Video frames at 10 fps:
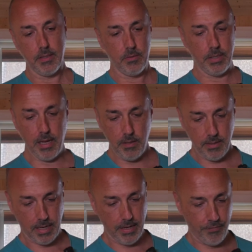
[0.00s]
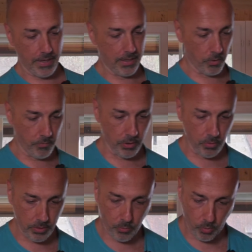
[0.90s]
Yeah, I think overall
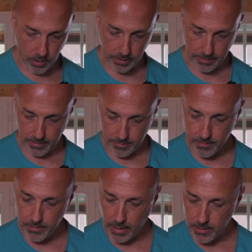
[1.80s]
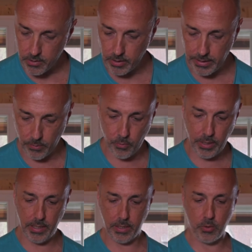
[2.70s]
the quality is actually
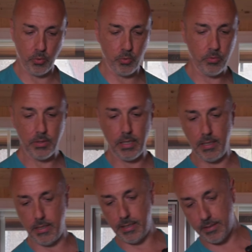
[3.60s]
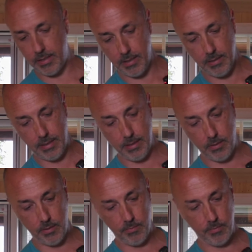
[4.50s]
really cool. Let's see
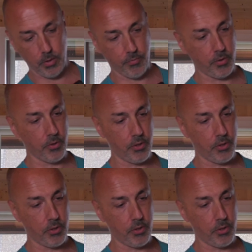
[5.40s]
here. Of course,